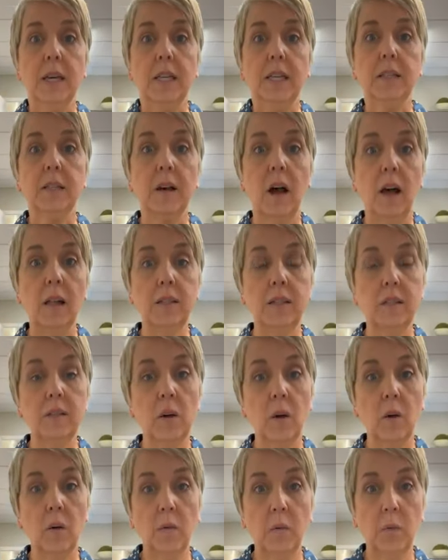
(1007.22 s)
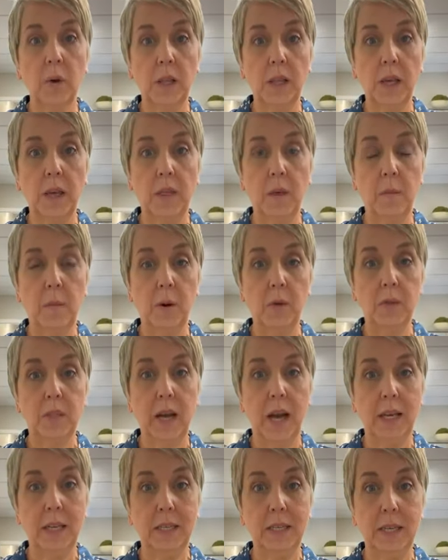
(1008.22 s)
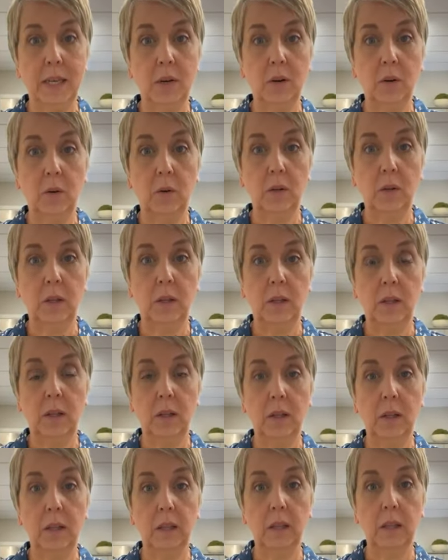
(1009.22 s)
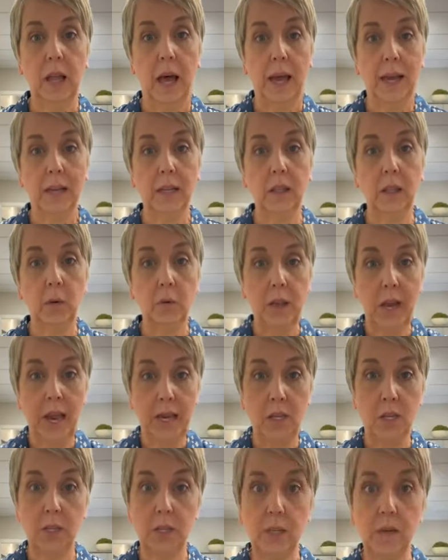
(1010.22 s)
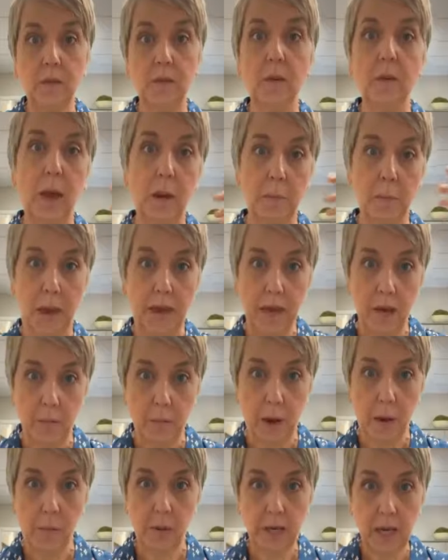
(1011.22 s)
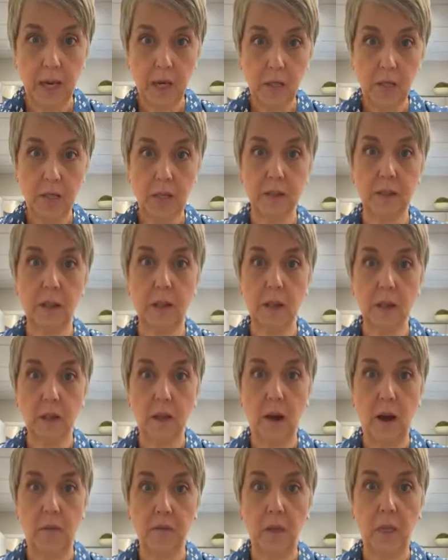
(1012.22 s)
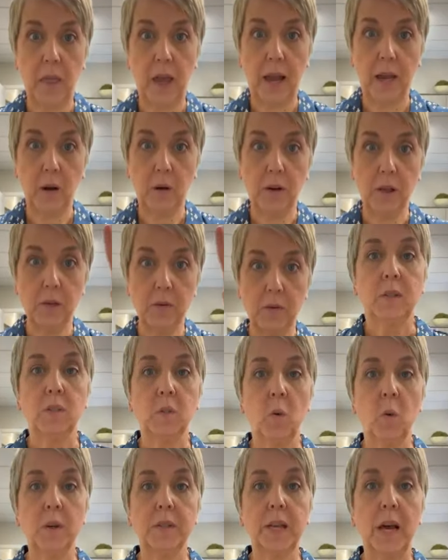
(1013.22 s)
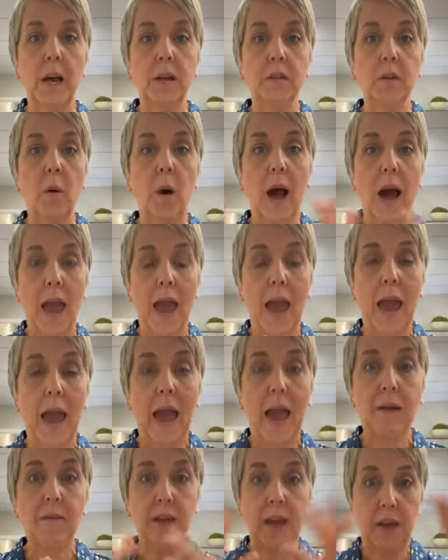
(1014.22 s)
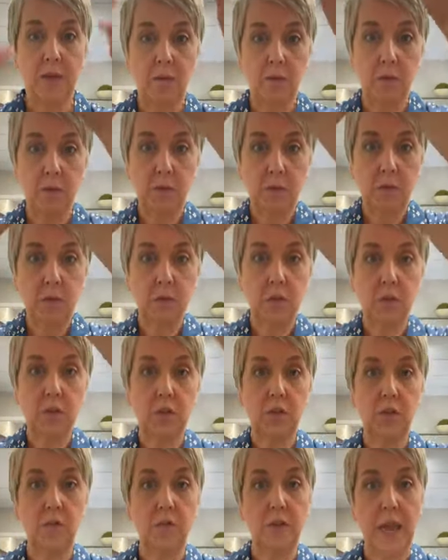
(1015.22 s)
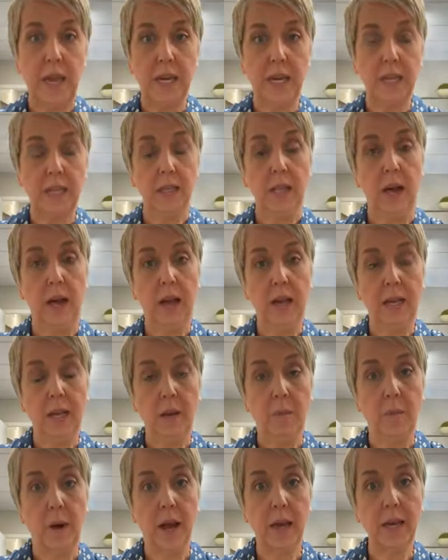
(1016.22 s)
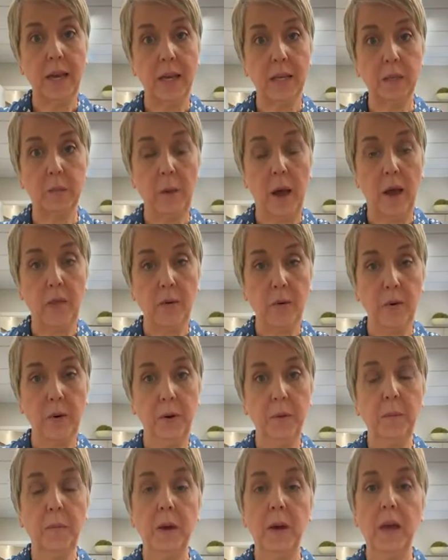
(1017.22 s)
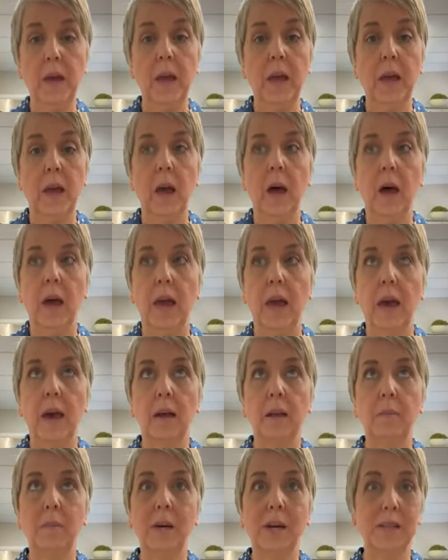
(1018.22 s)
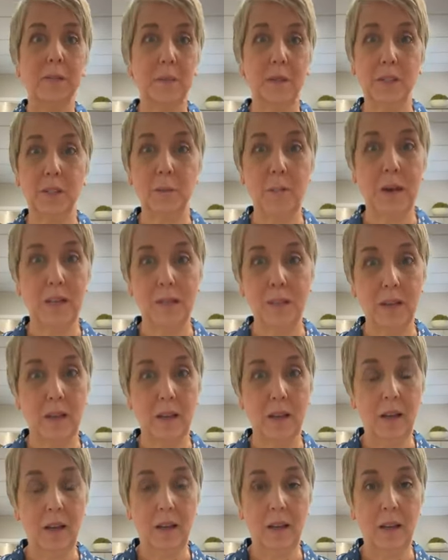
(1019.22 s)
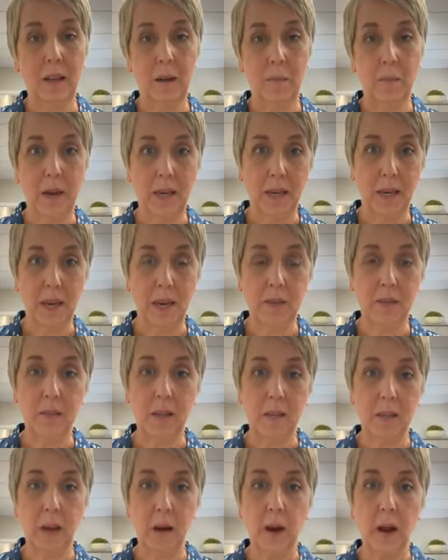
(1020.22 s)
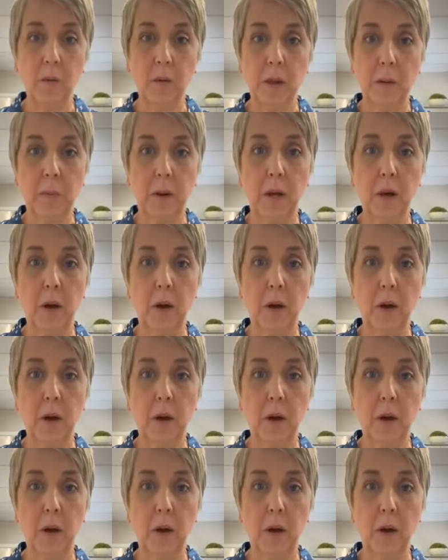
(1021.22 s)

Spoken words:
Sconces are really the most ideal light location for like makeup application because you have the light on either source. So I have a traditional vanity light in my guest bathroom, and because it's my son and my guests and they're not really